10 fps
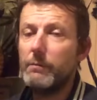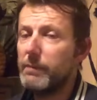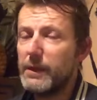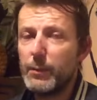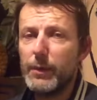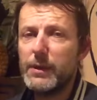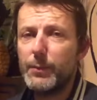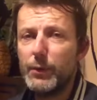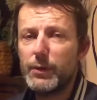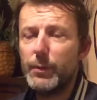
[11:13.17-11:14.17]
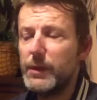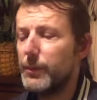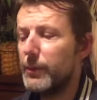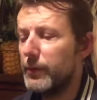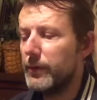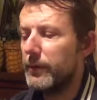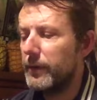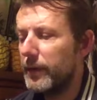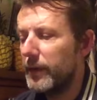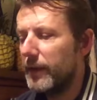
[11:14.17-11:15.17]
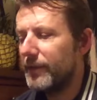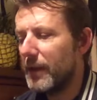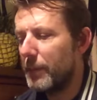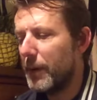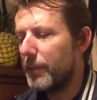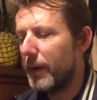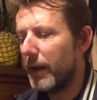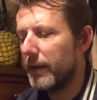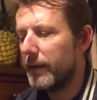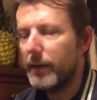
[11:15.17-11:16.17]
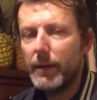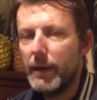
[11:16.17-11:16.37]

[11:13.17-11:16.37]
it's a Ouija board, If you get people on it.